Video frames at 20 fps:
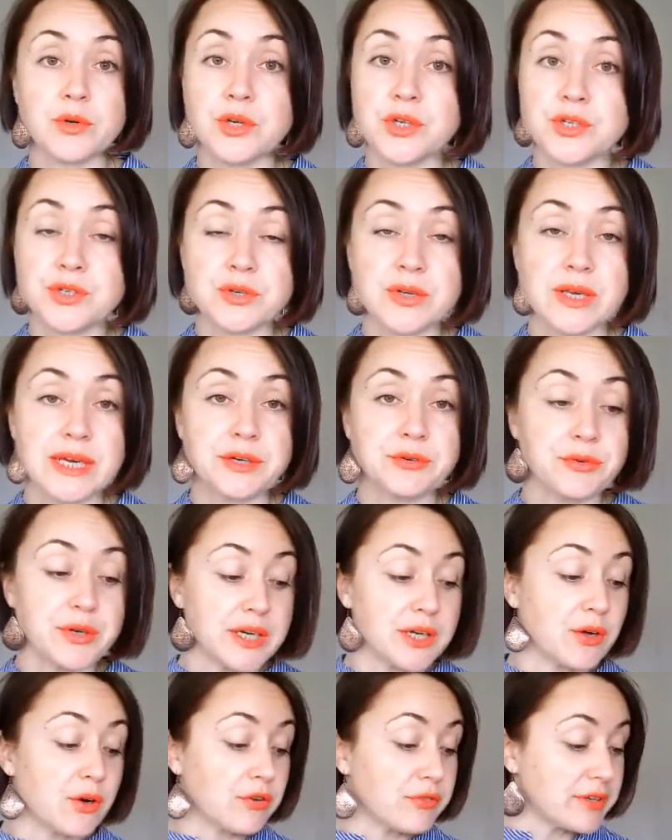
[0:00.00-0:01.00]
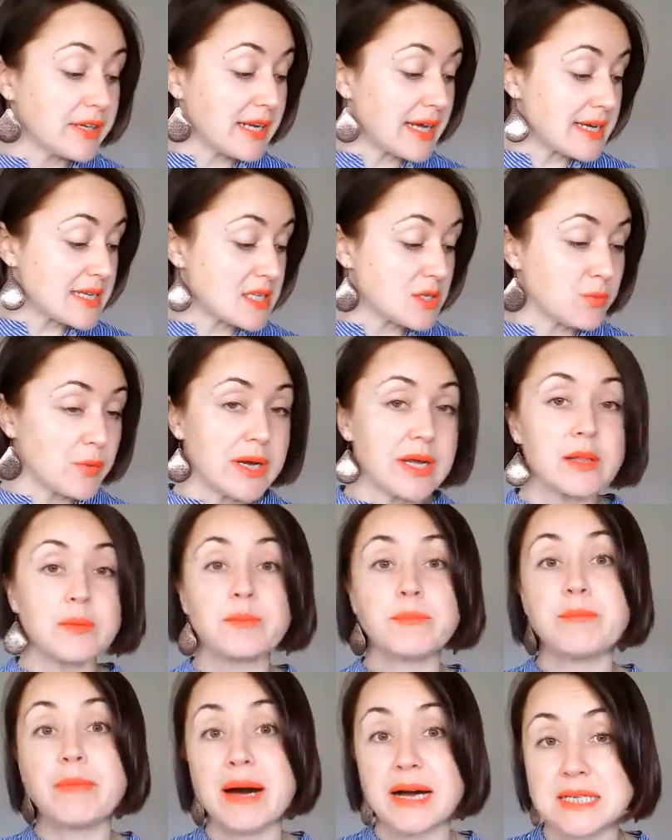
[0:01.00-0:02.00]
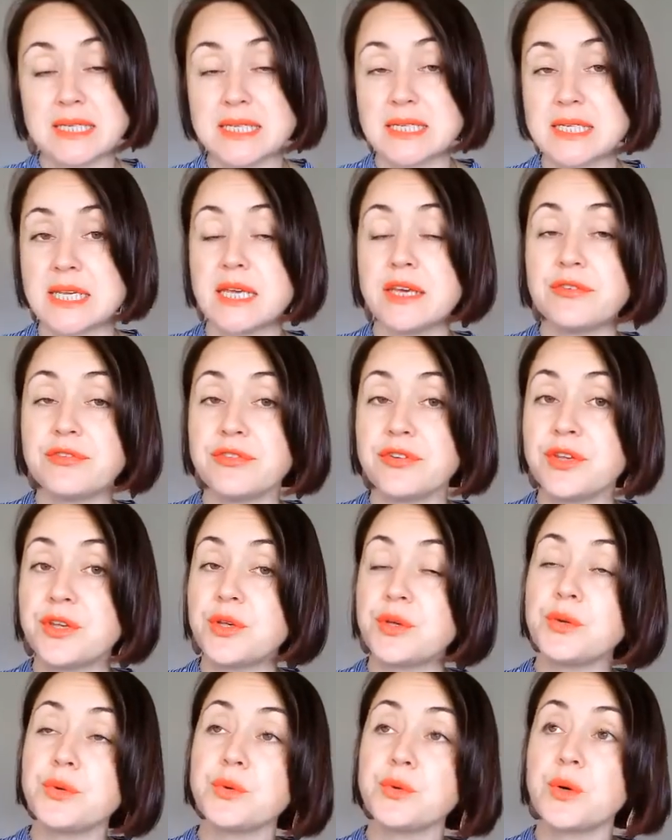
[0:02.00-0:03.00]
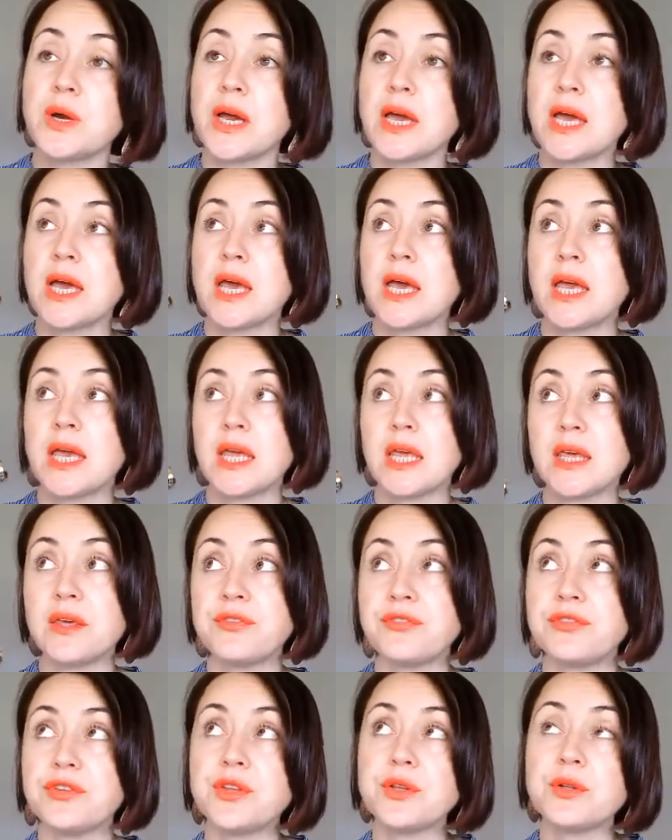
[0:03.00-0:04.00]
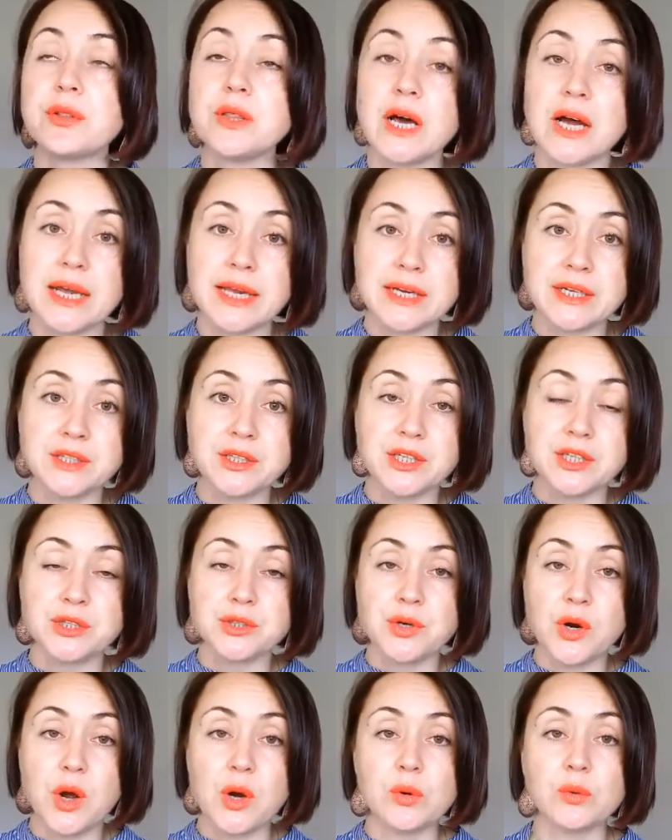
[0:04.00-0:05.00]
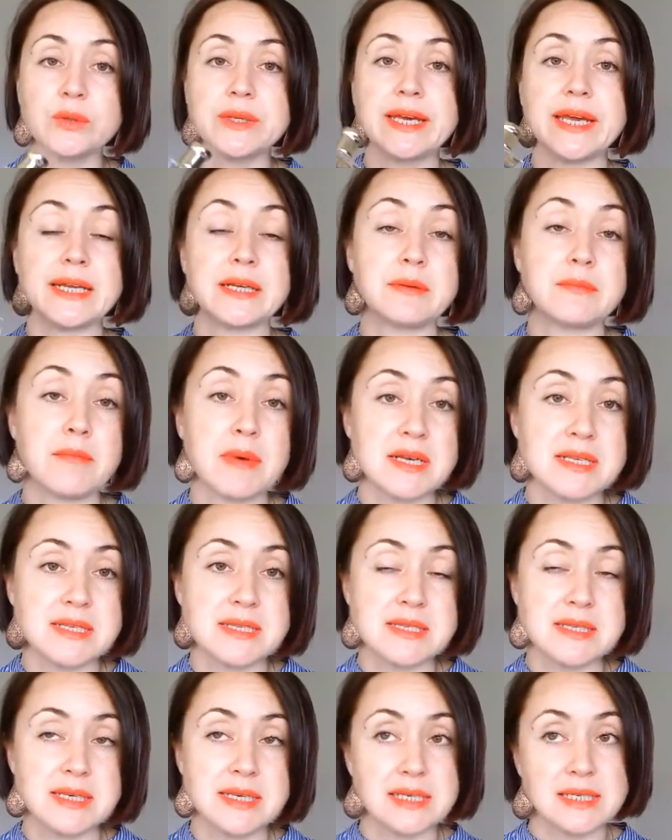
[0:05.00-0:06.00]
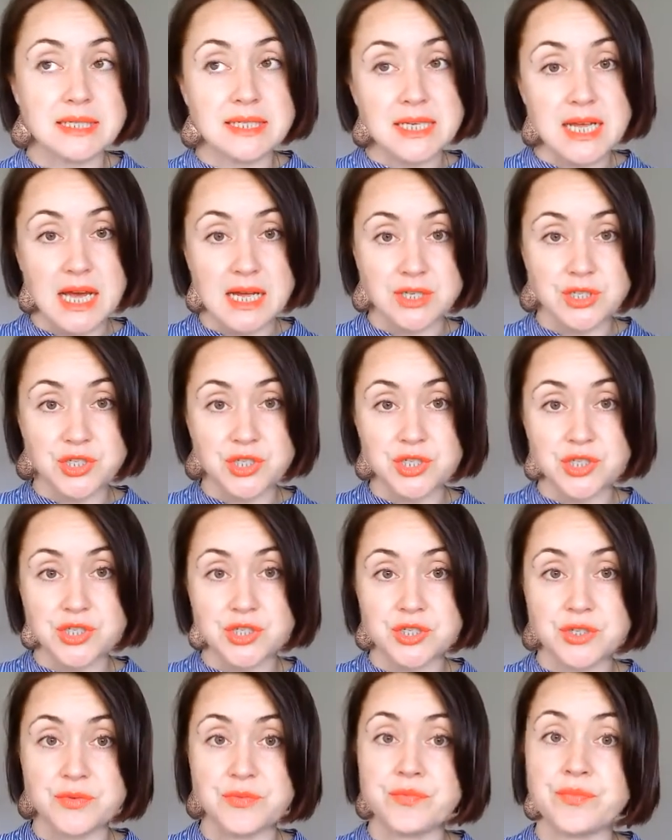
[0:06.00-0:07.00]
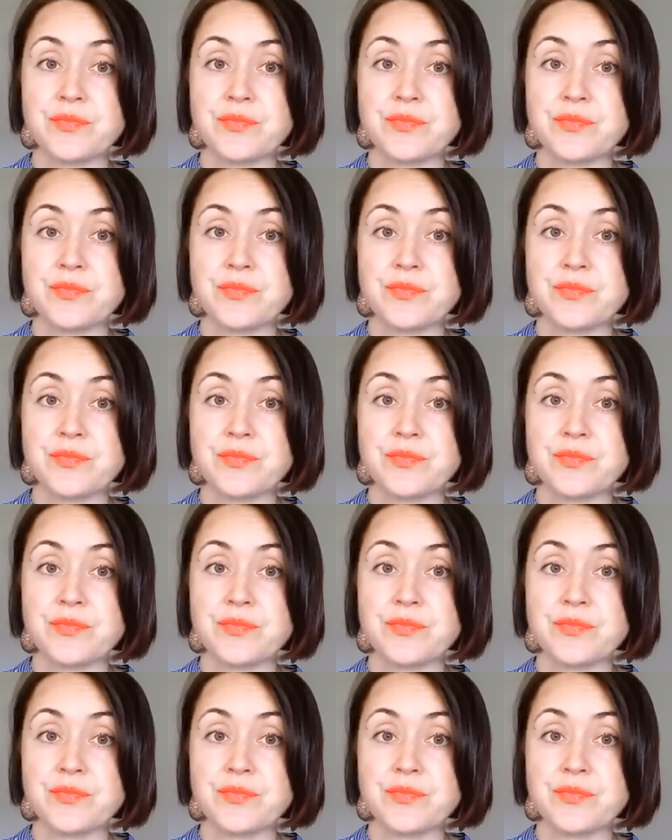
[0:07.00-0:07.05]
to get rid of it as well. But if you like neroli and musky touch,